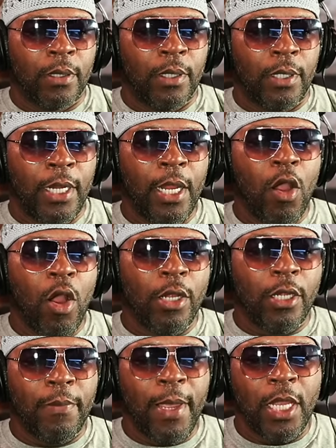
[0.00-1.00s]
It ain't hard
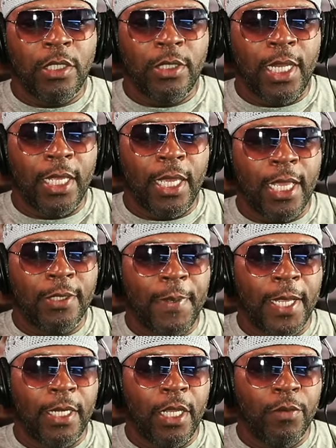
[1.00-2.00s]
to imagine that cats
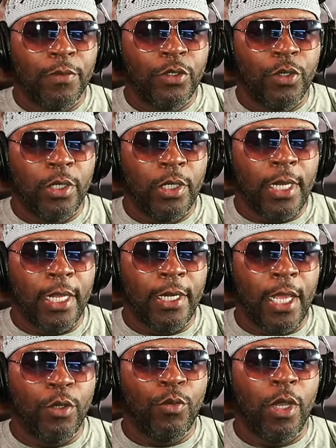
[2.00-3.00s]
back then was doing it. They
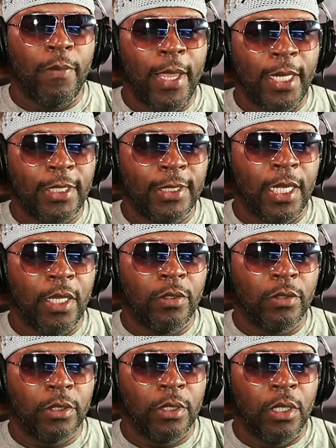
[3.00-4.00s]
the one made the
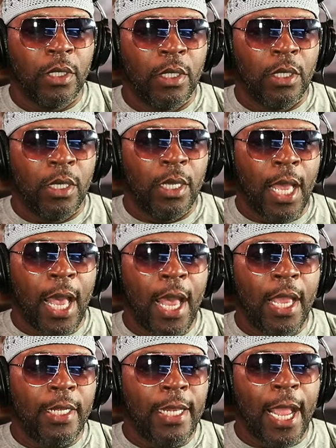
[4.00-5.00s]
songs.
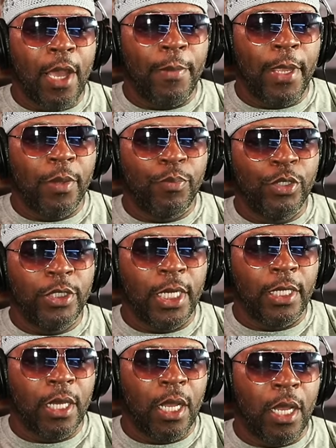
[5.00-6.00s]
Iron Dow, man. Appreciate
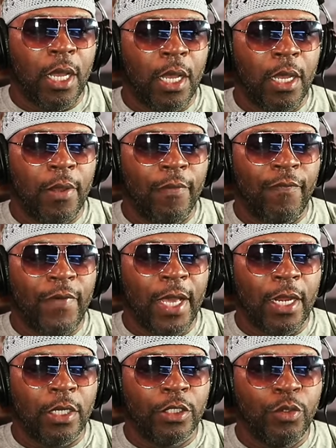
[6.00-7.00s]
the
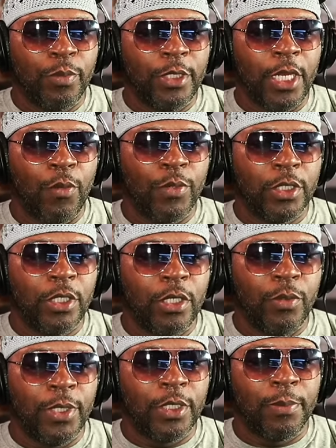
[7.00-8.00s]
$5 super chat. What's good
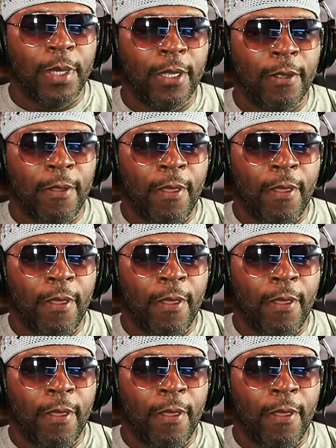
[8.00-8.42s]
with you, man?